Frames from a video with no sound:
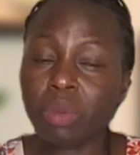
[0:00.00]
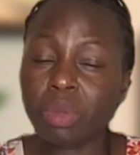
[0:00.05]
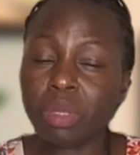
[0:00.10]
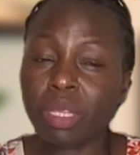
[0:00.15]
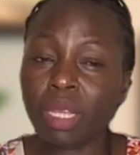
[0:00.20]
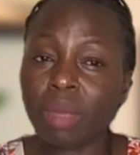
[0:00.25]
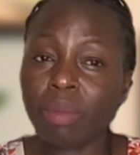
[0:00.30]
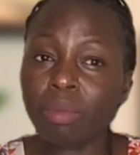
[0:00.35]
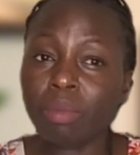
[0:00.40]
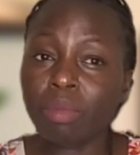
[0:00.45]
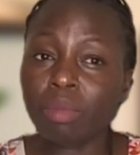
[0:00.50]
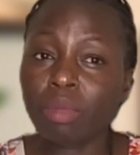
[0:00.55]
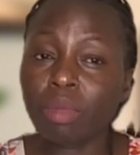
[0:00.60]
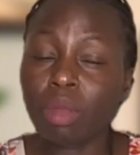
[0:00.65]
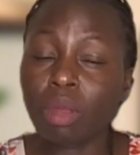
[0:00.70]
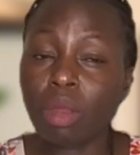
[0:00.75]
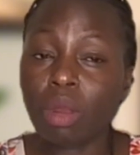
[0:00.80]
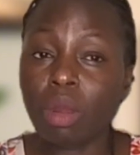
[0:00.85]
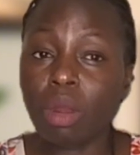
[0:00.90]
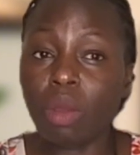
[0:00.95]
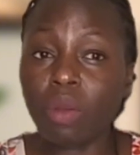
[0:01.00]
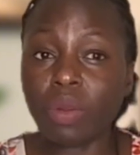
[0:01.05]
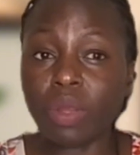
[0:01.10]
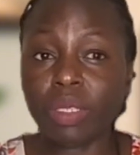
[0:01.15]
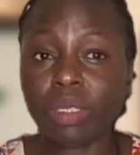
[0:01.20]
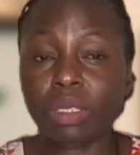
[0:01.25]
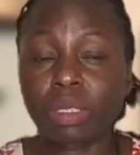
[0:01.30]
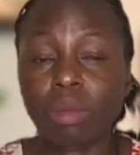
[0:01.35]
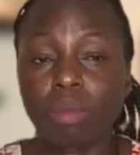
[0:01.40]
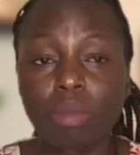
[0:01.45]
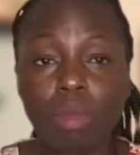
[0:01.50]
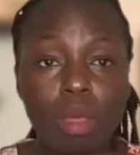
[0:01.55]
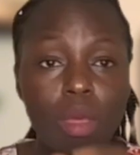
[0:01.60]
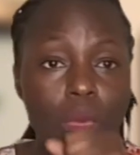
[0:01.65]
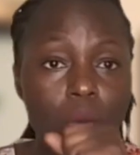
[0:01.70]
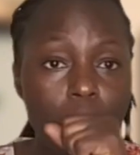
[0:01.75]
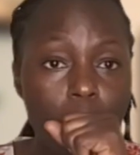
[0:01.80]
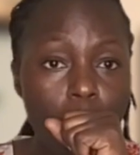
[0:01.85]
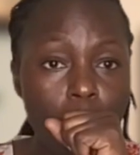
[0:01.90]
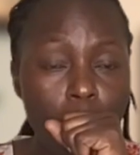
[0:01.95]
with them low risk.
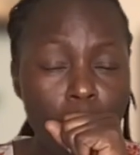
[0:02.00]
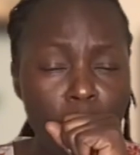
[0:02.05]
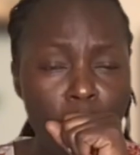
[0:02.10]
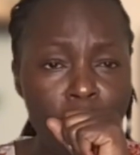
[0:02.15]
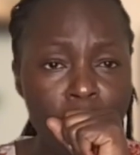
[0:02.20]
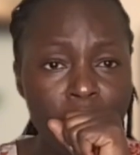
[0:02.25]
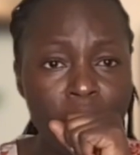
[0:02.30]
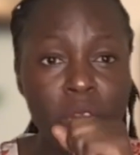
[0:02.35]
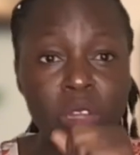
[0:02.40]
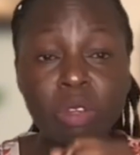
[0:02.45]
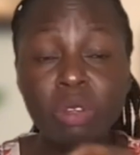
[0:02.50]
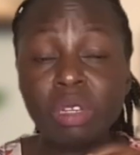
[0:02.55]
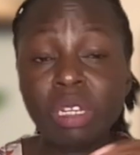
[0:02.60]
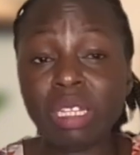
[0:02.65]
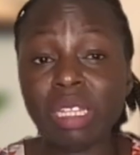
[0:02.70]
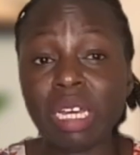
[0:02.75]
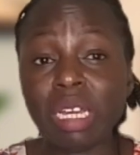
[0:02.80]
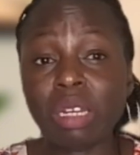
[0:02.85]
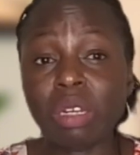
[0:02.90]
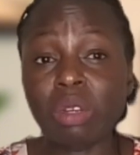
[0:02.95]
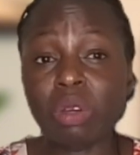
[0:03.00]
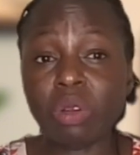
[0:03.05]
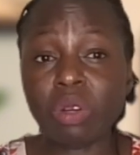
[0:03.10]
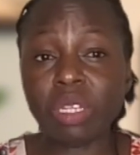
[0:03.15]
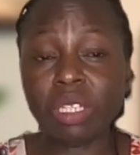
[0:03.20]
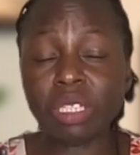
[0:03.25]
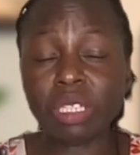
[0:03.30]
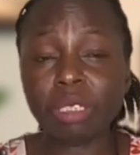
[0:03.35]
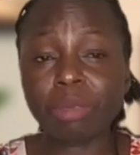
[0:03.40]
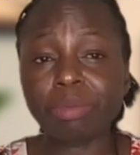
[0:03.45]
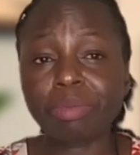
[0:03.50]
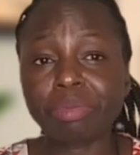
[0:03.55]
And you need that low risk